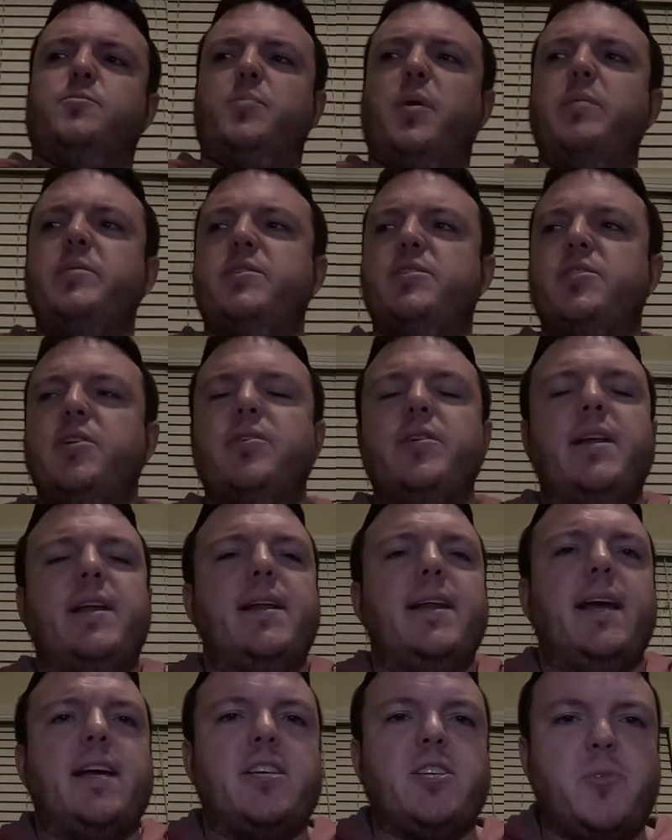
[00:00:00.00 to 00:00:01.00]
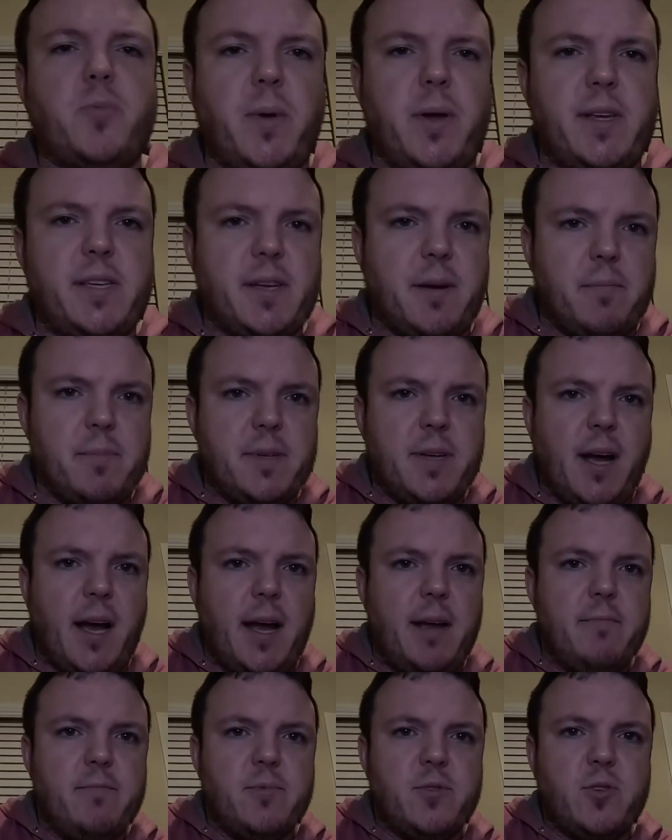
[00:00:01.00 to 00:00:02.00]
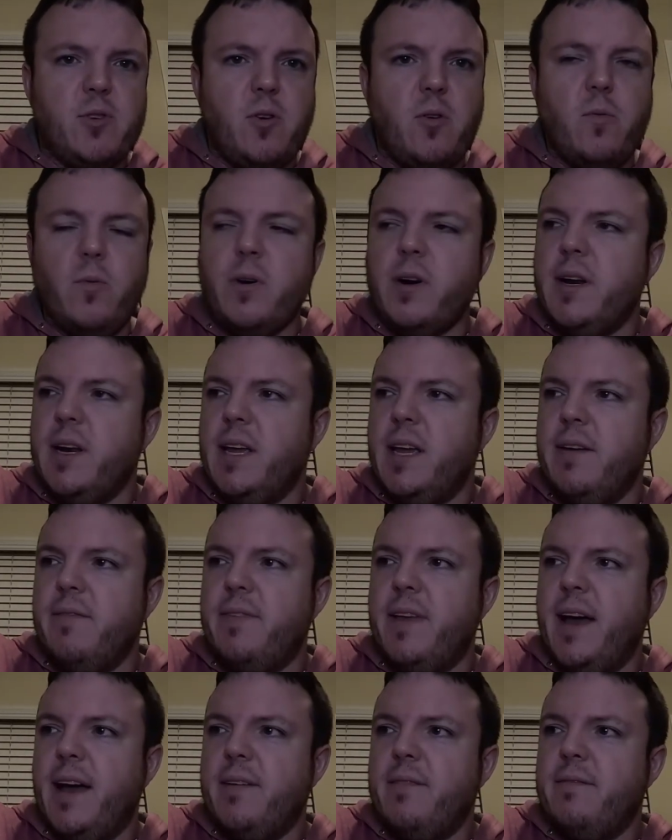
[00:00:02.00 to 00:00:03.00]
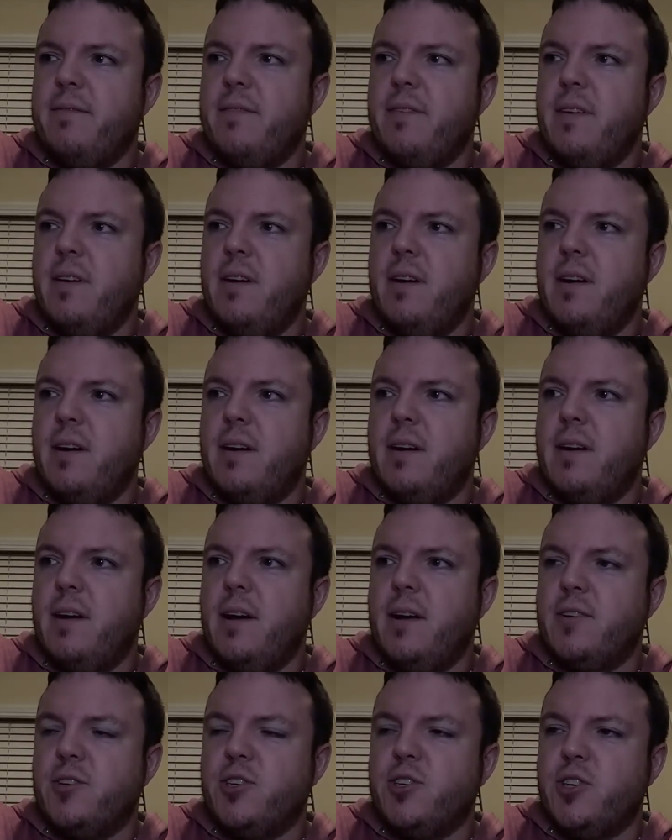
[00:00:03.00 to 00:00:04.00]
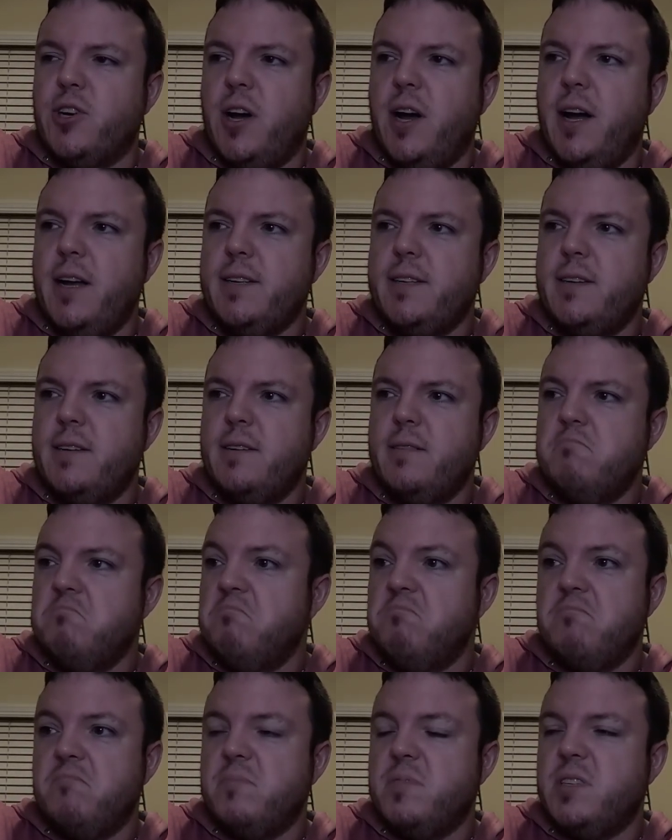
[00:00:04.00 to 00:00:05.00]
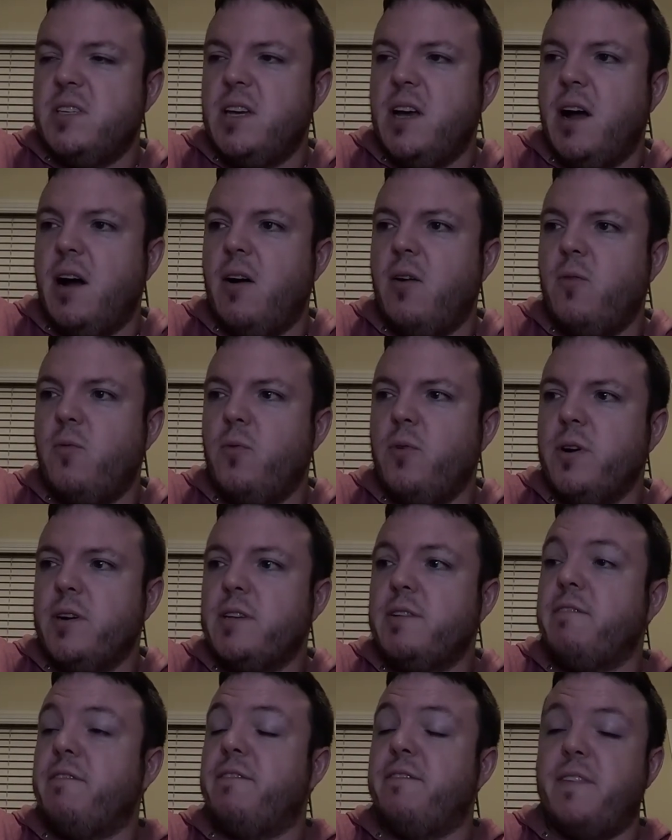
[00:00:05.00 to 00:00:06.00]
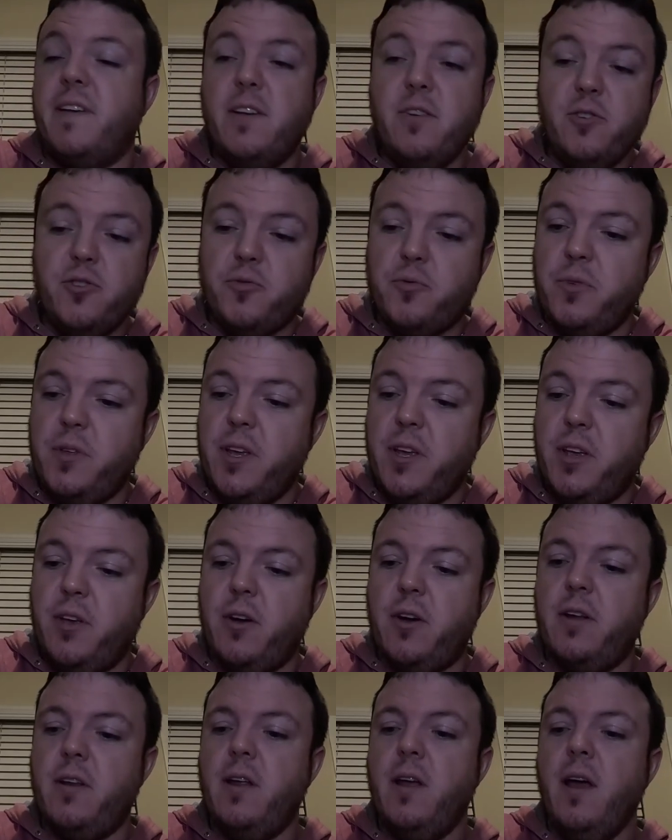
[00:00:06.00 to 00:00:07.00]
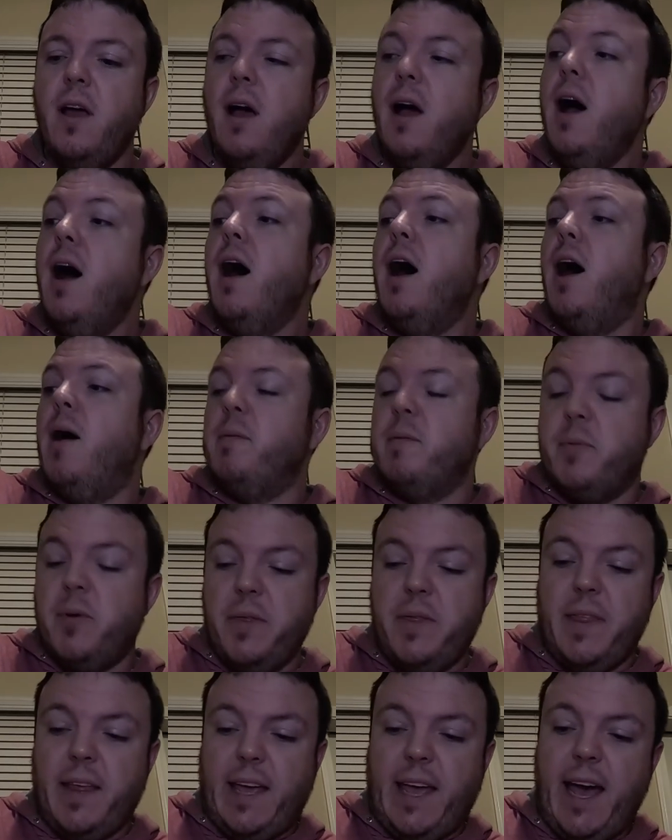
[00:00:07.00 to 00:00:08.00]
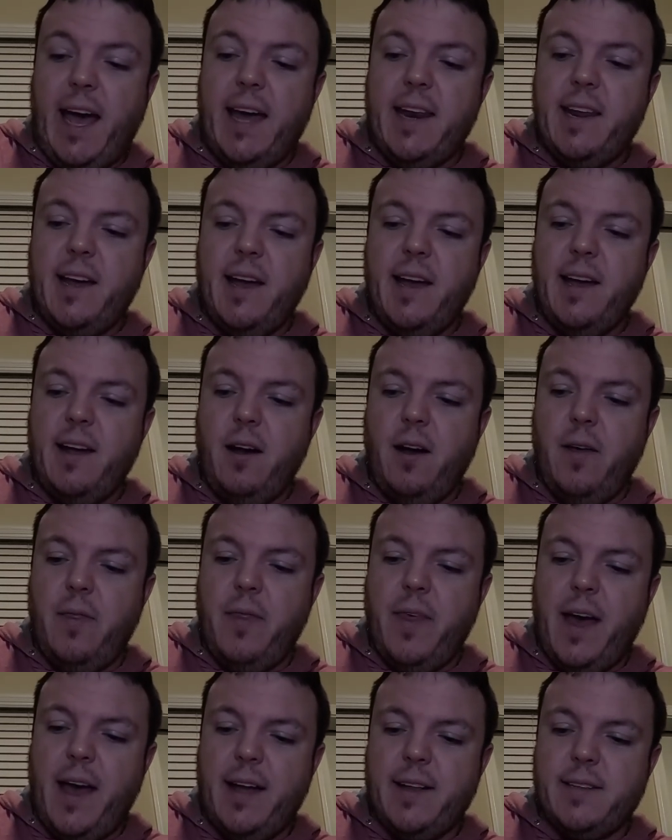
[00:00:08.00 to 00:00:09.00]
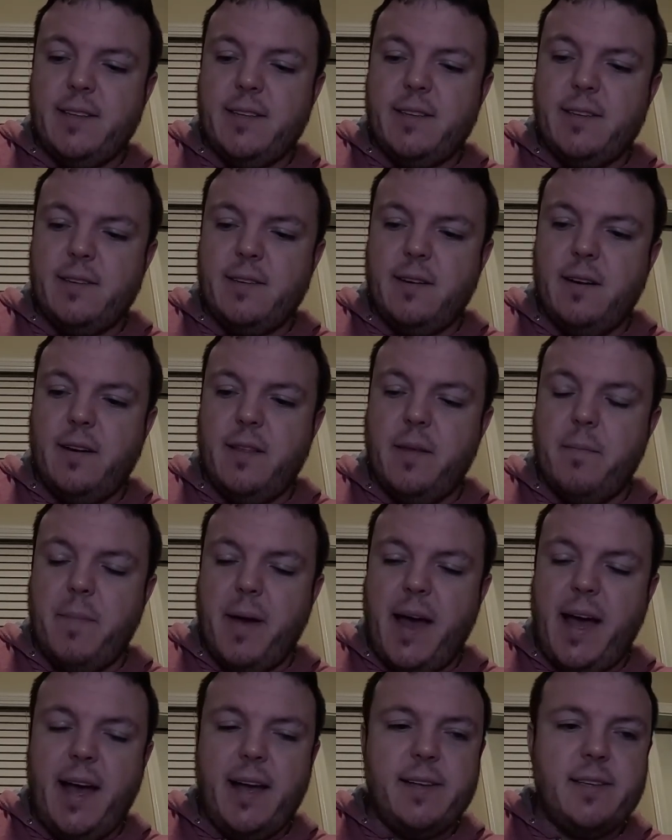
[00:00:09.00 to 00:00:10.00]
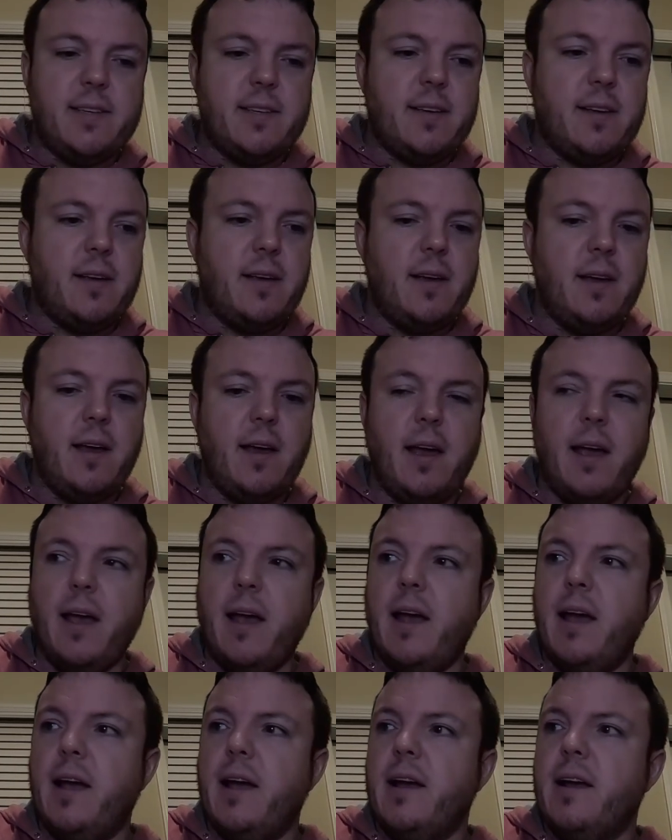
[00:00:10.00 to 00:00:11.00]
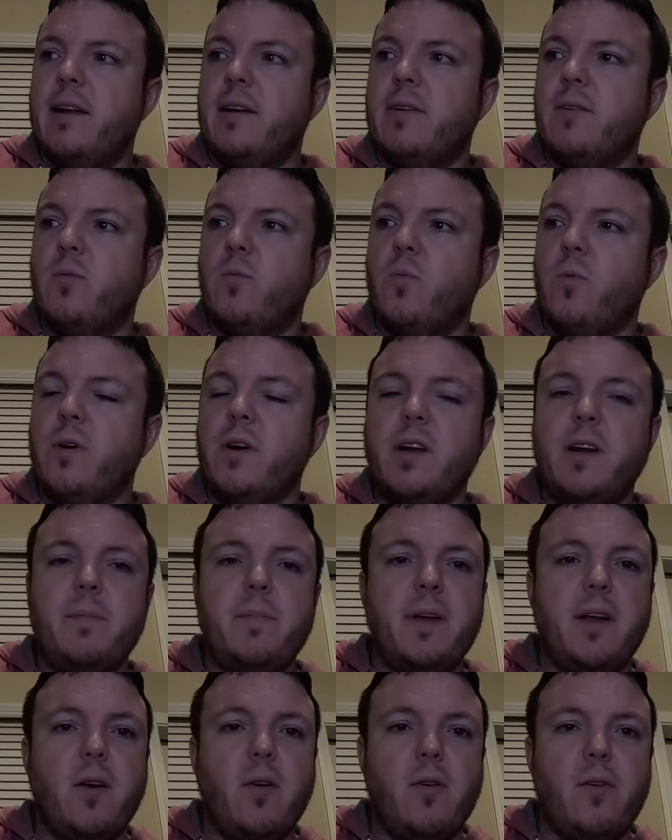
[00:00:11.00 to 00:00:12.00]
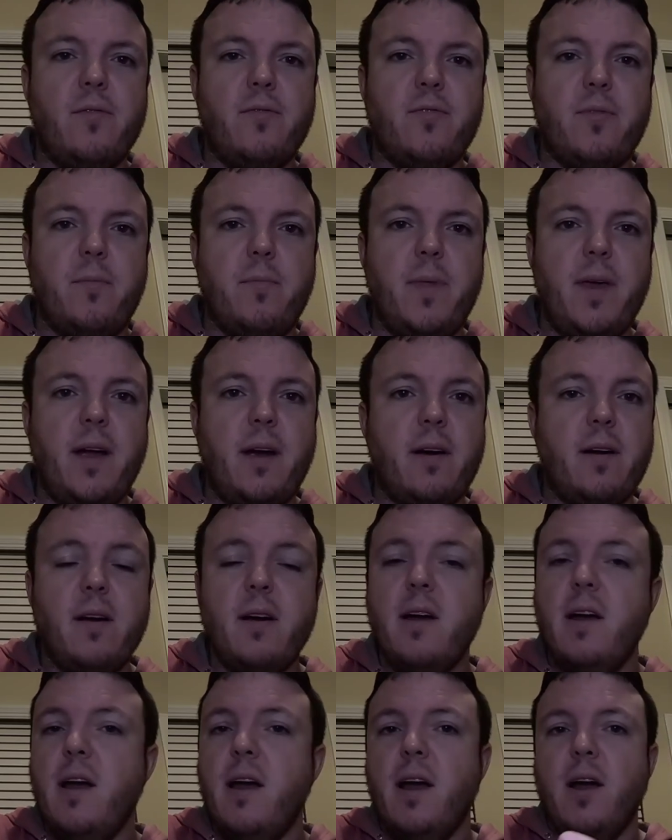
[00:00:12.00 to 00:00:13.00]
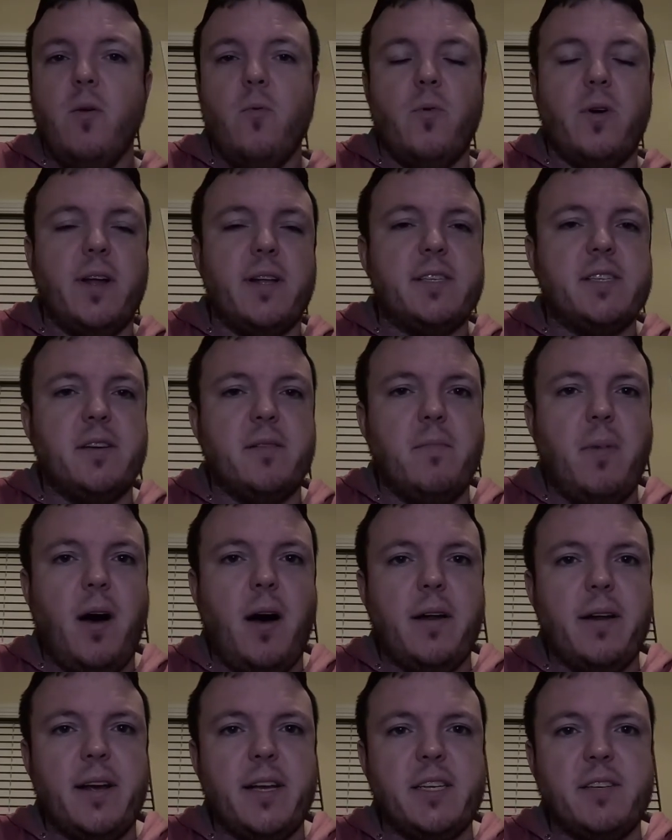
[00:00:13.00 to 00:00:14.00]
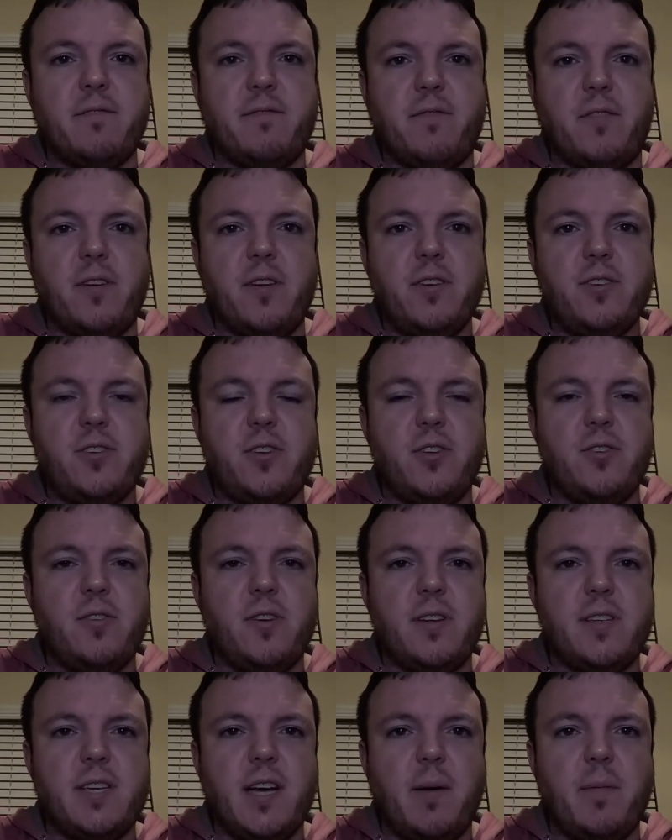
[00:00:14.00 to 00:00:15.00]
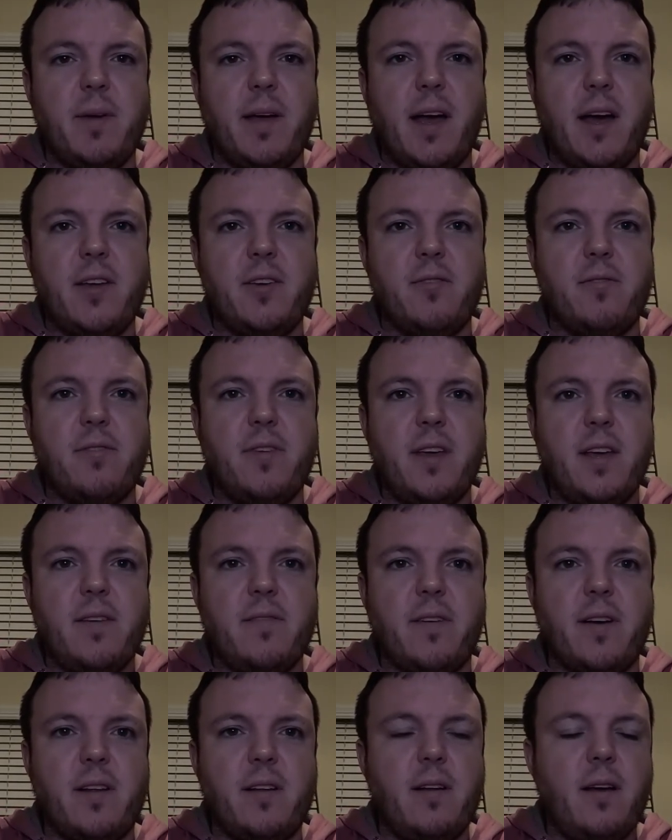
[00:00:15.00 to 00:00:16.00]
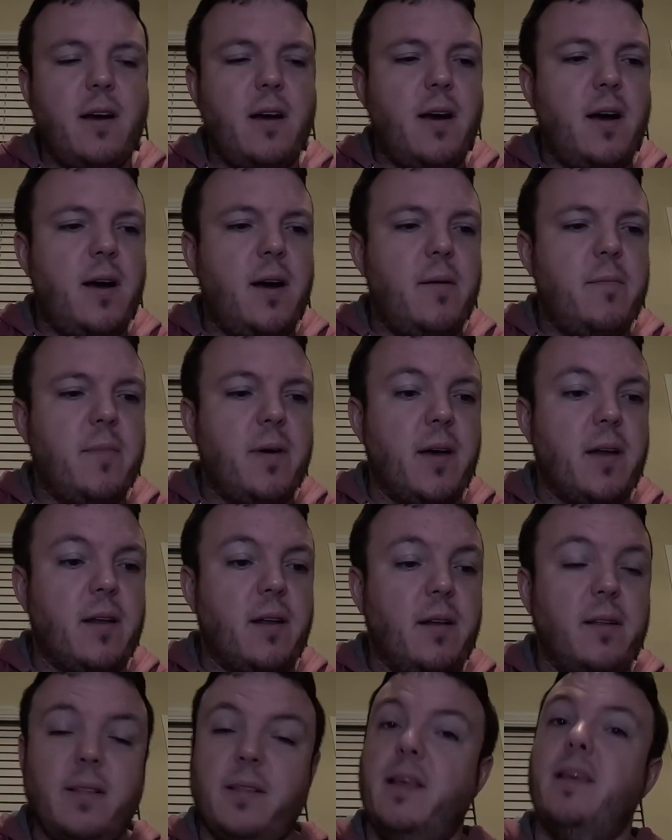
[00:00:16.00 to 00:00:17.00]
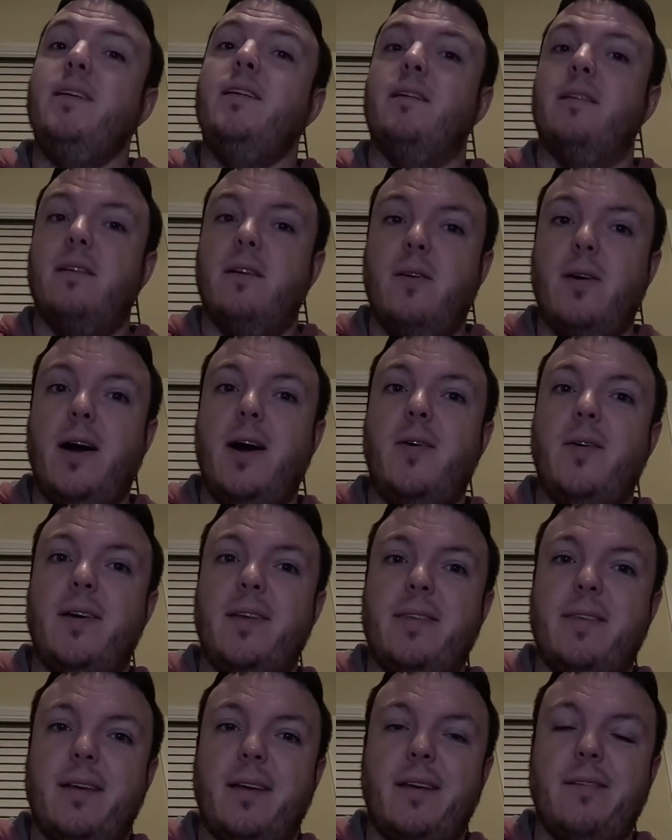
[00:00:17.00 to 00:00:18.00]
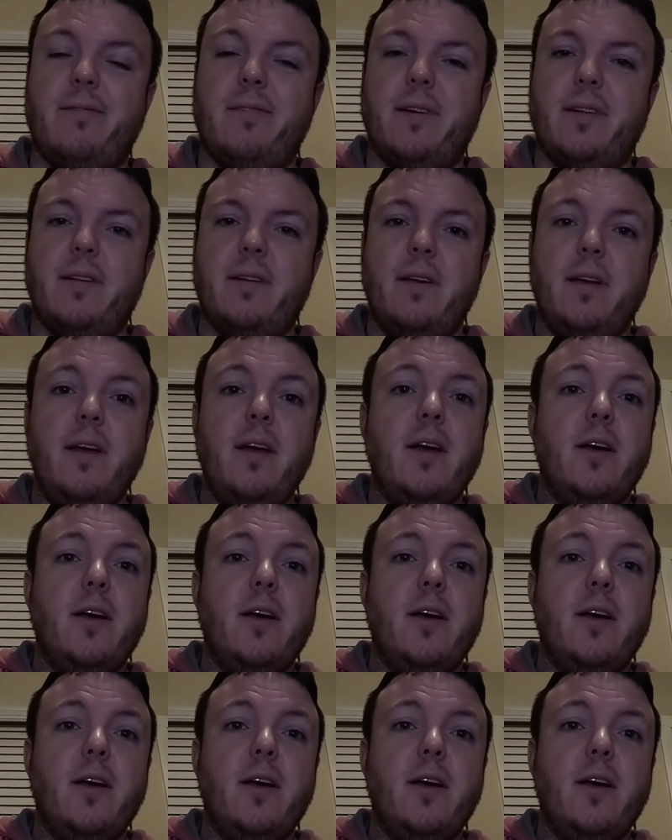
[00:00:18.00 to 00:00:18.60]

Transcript: Probably starting next week sometime. So we're going to give that a shot, see how it works. Feels really good. I'll be putting the cat eye on that, on the mask, and we're going to be going from there. We'll get some on-ice footage, and you can tell me how you think of it, and I'll let you know how I think of it.